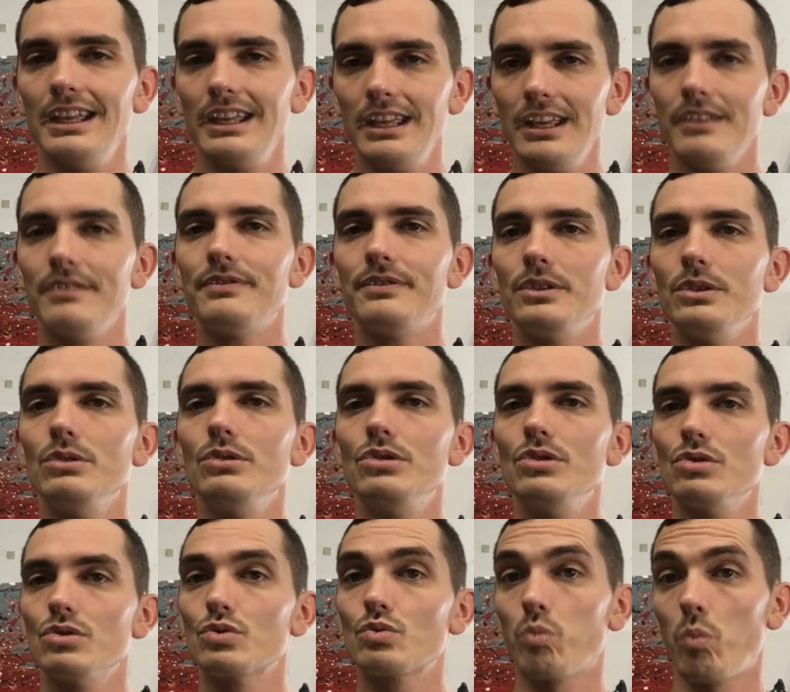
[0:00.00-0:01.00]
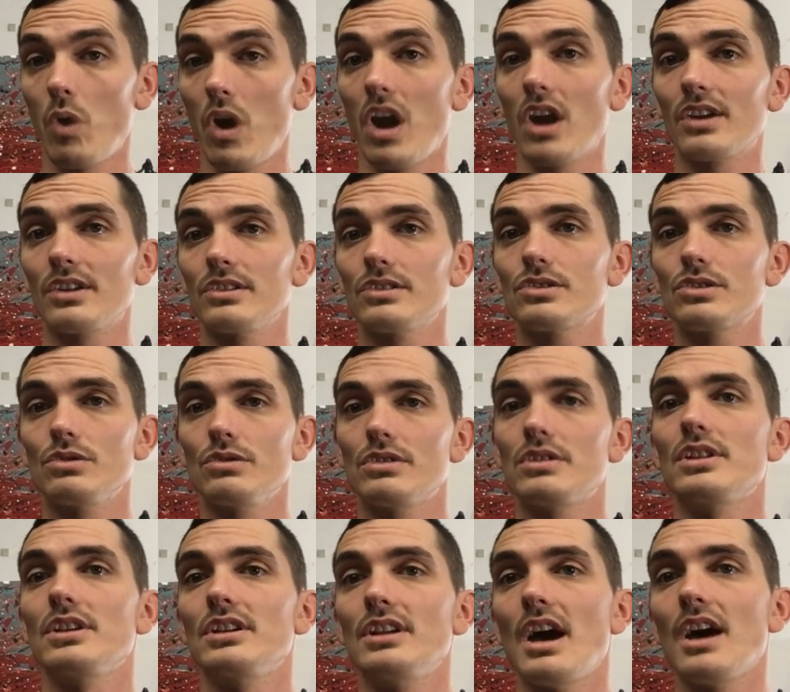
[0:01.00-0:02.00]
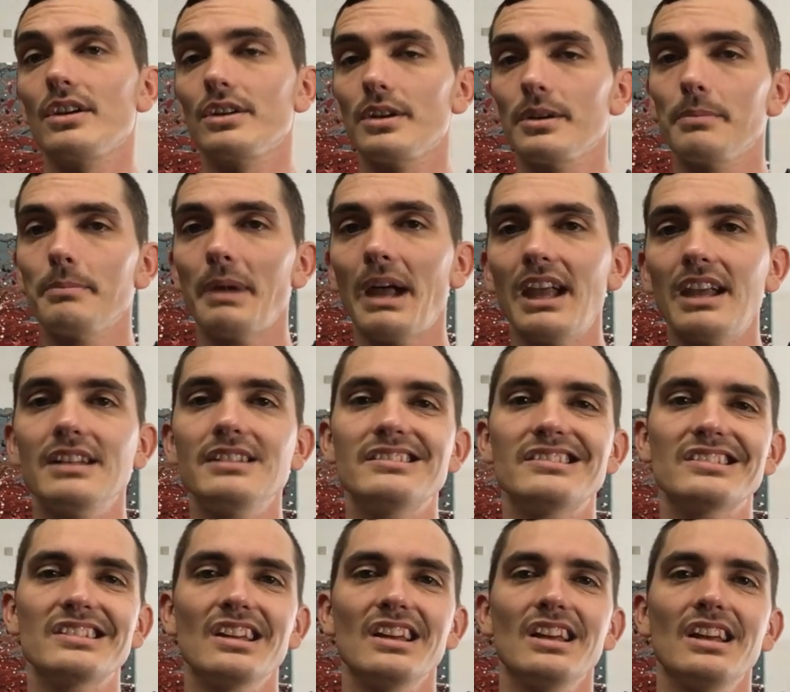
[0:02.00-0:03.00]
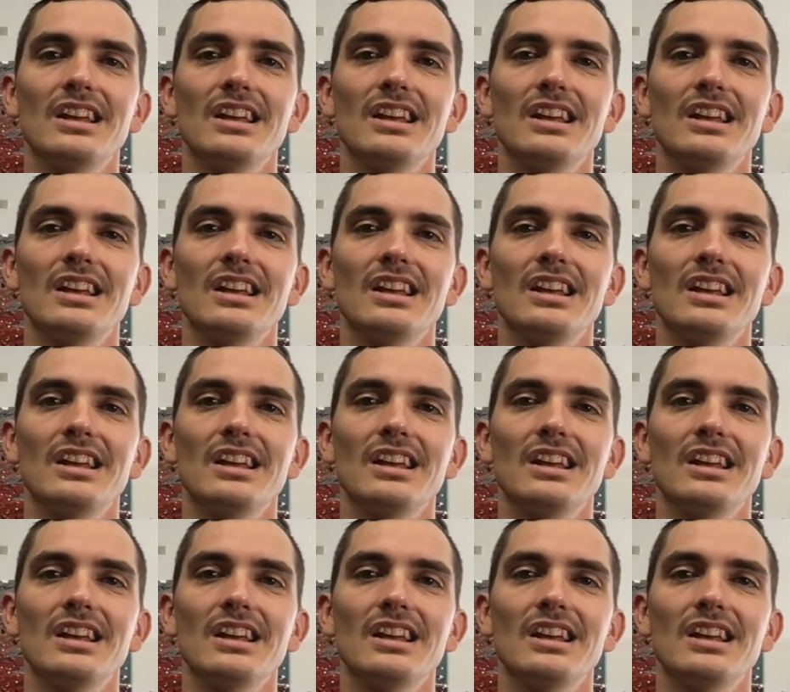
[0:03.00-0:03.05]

if you use water to thin out your paint